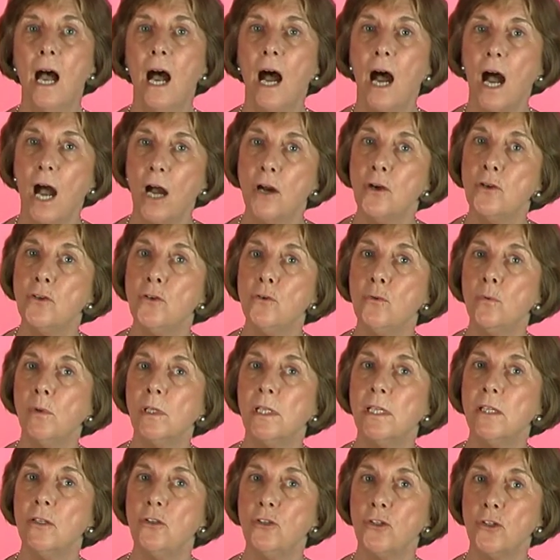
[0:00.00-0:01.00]
How you
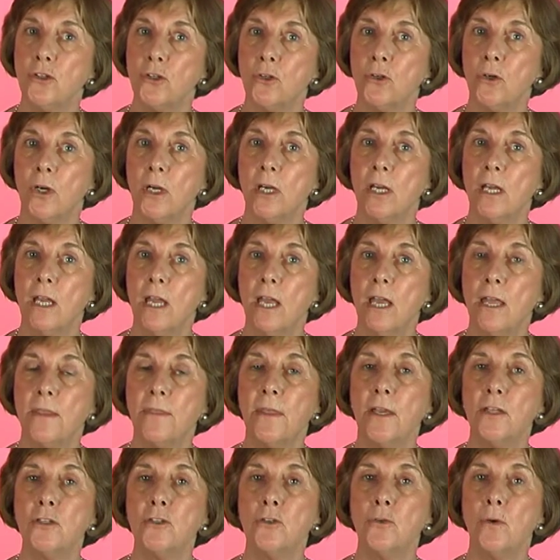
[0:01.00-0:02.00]
will ensure
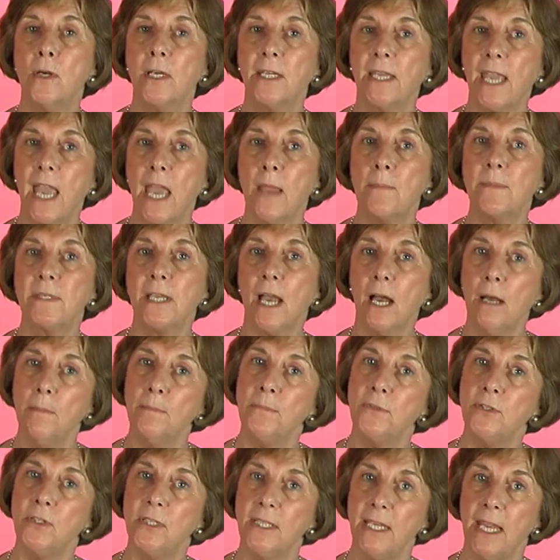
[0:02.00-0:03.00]
that you are kept
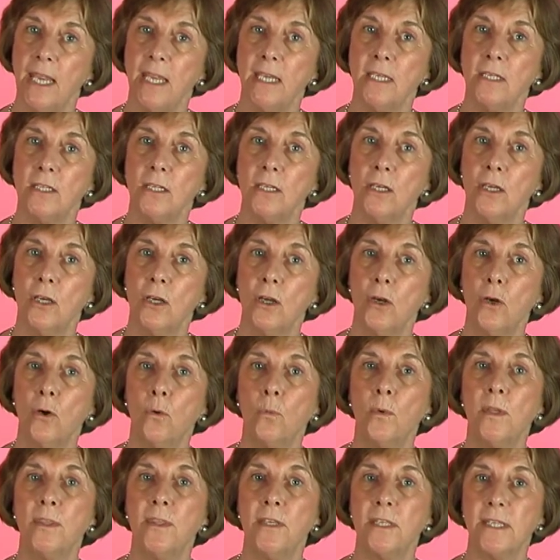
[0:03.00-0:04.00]
up to date
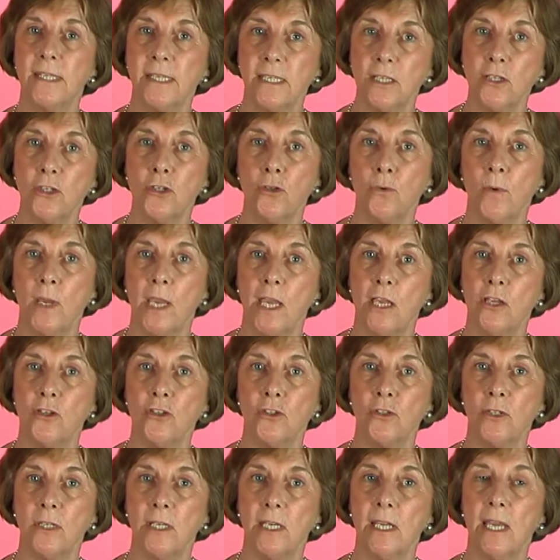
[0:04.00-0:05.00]
with the
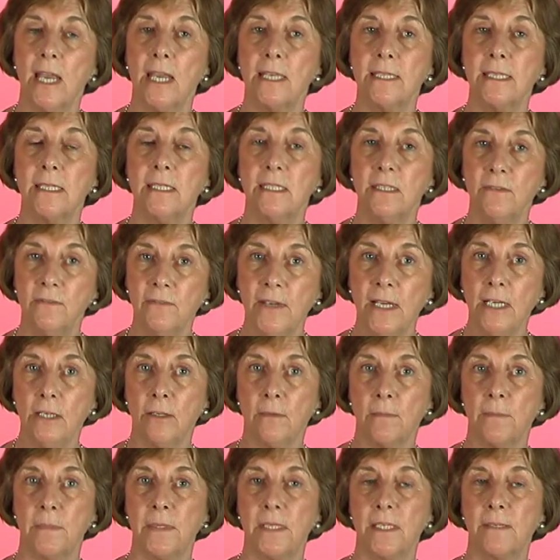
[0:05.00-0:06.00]
situation as it
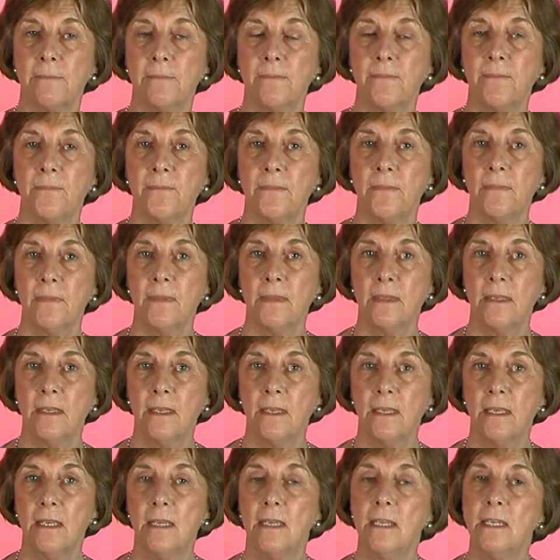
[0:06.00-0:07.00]
develops.
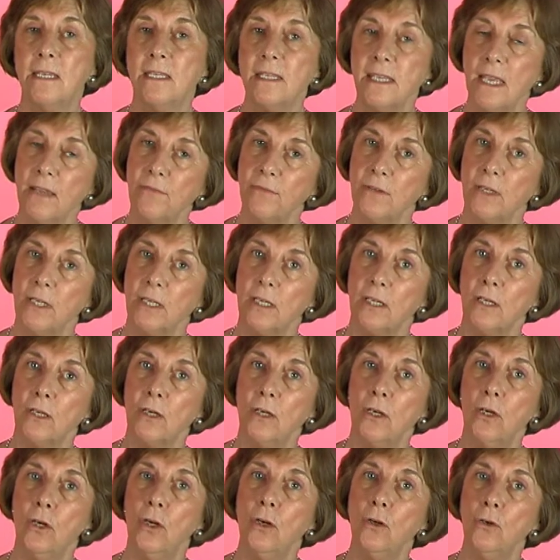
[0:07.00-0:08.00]
7.
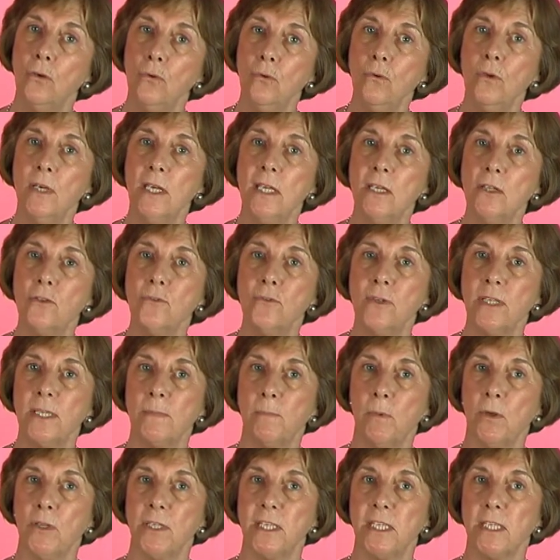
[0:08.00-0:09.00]
Who is
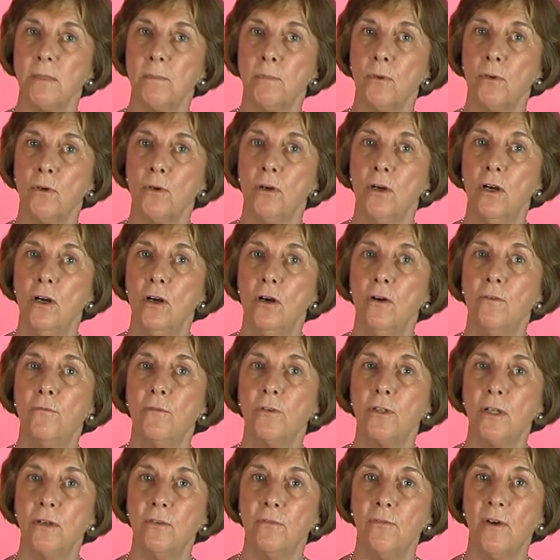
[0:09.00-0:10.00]
responsible
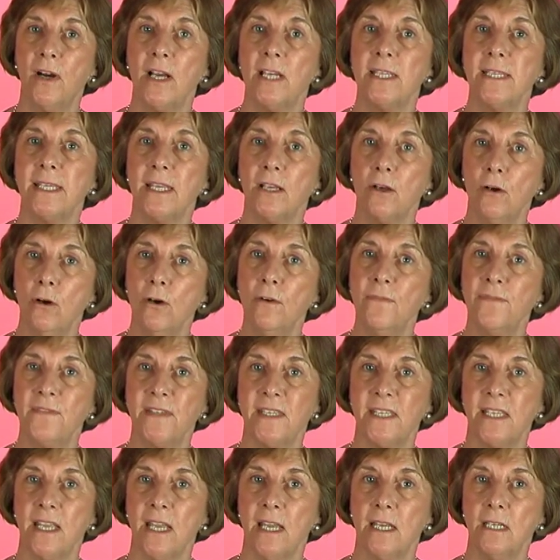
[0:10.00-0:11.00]
for advising
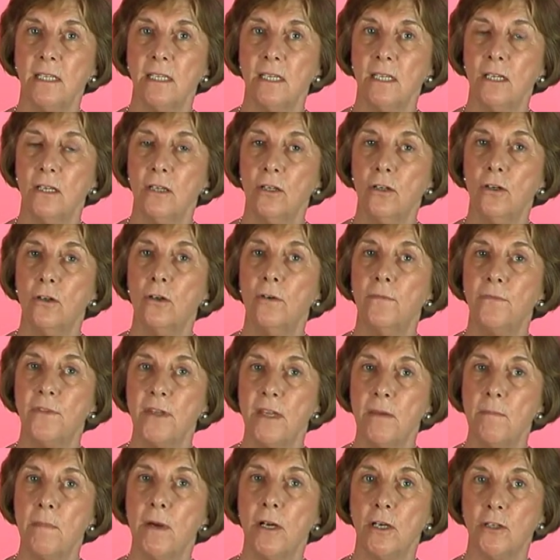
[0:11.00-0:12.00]
Ofsted of
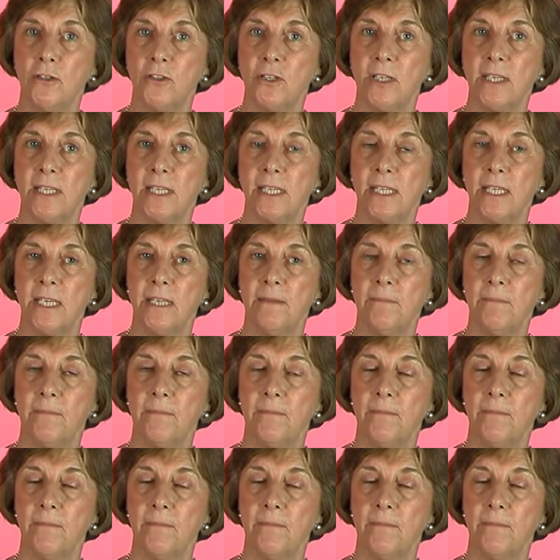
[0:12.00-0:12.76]
the emergency.